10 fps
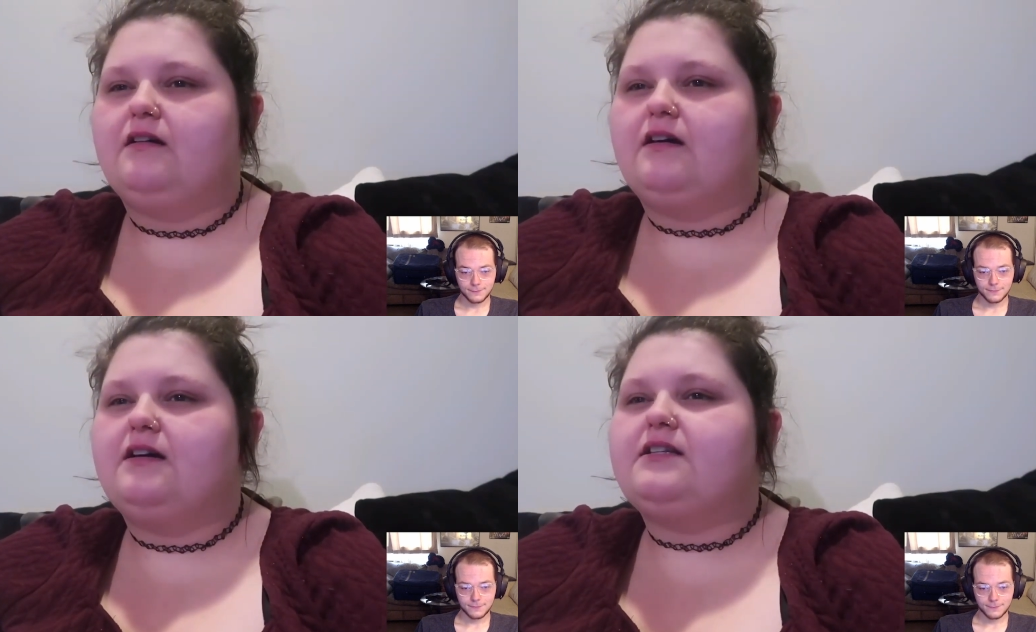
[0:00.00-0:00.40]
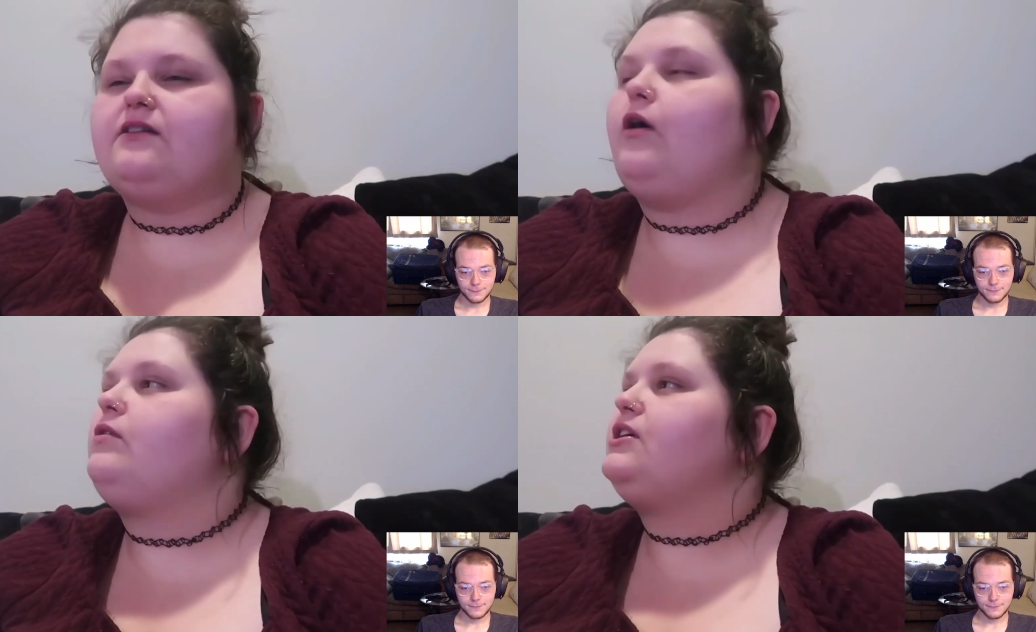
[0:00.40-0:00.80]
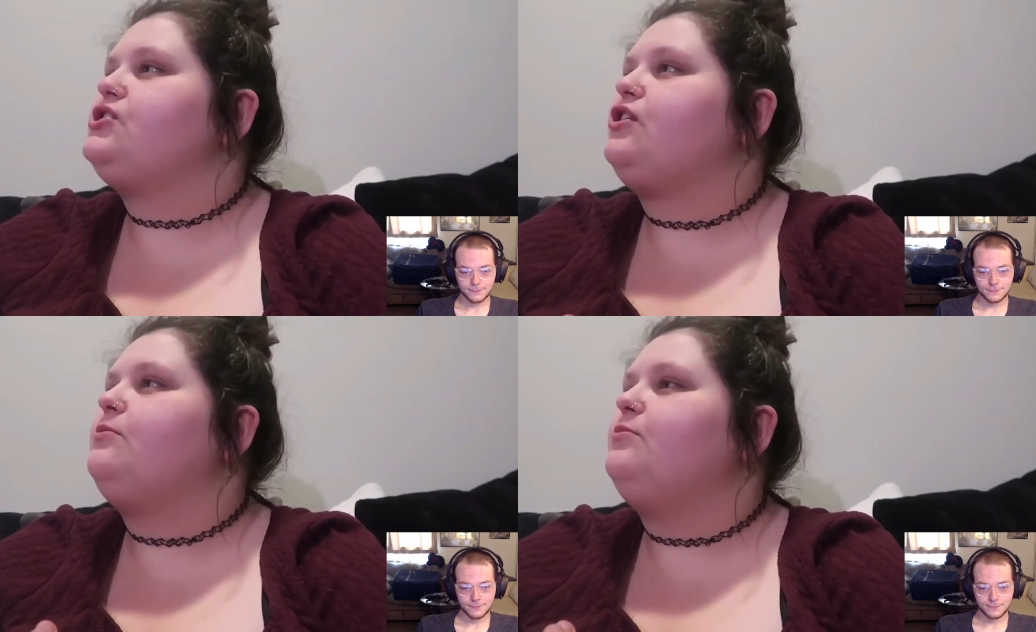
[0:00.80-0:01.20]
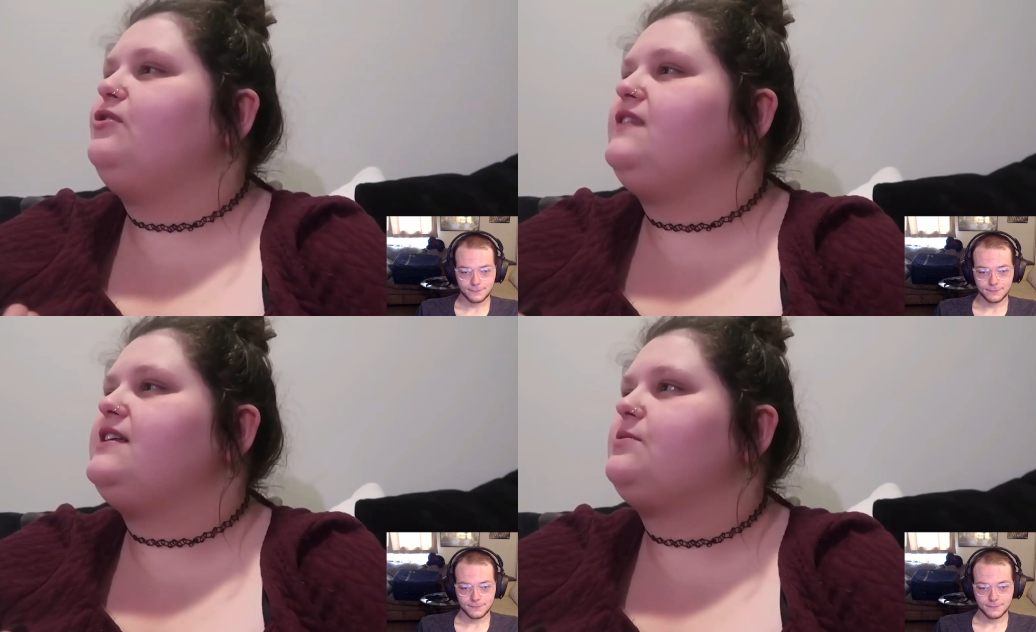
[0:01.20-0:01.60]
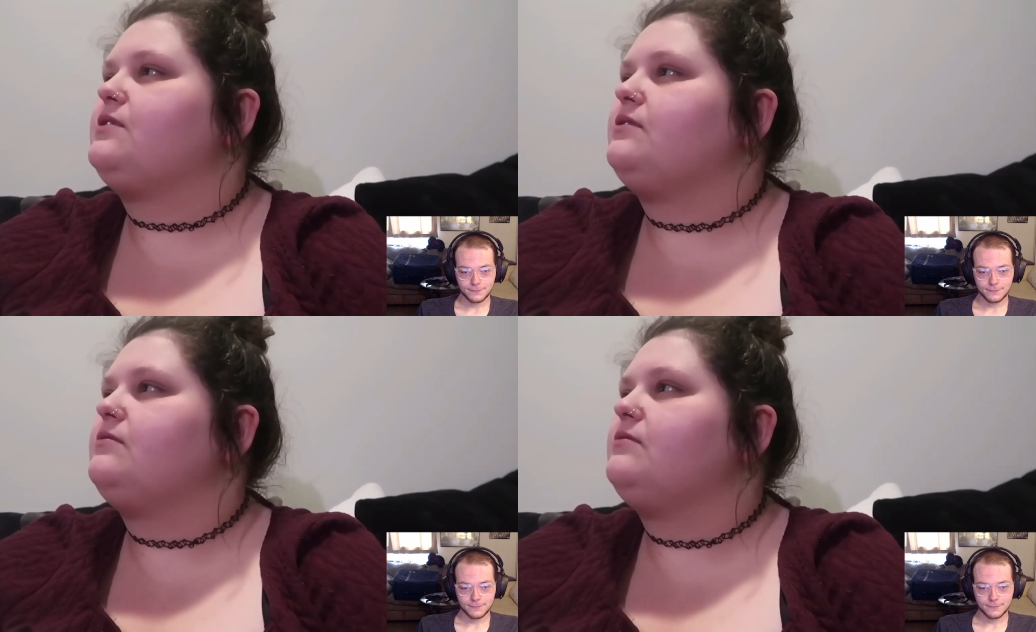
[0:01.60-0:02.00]
Speaker 1: Cause it'll only show movies with
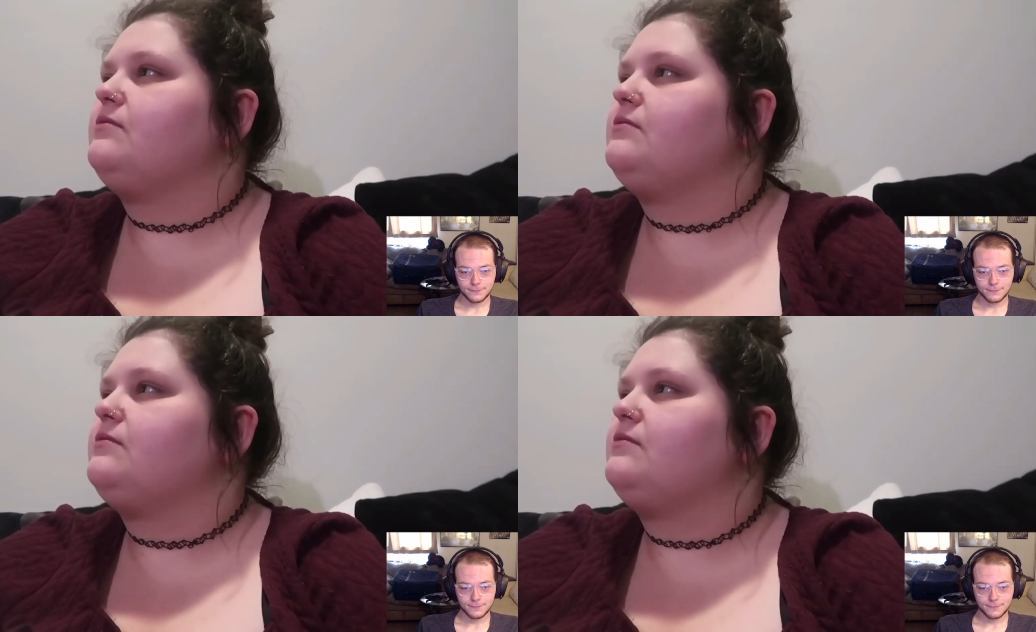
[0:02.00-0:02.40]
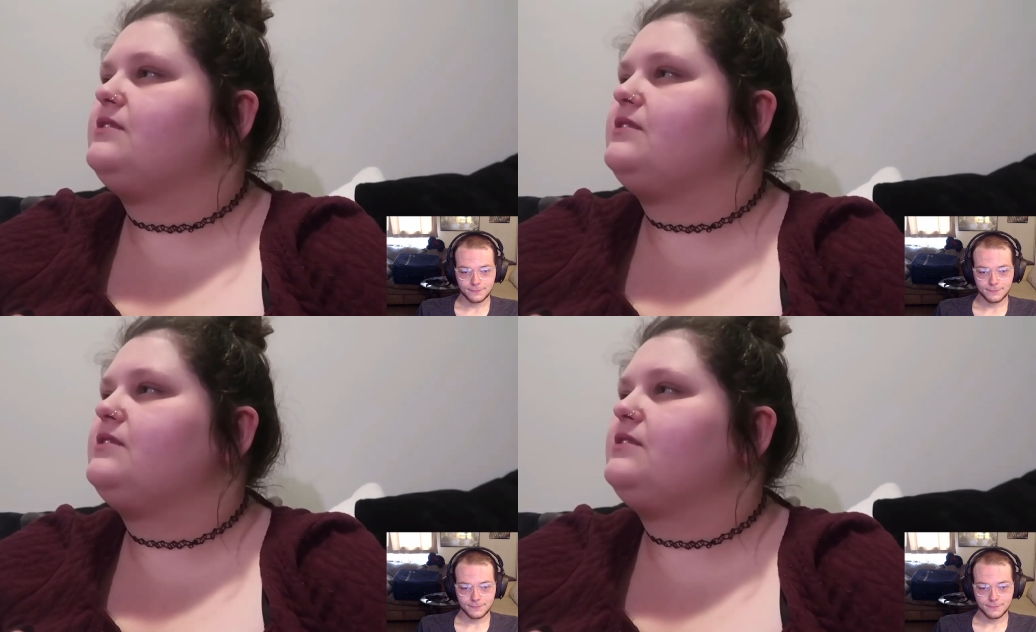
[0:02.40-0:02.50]
the title,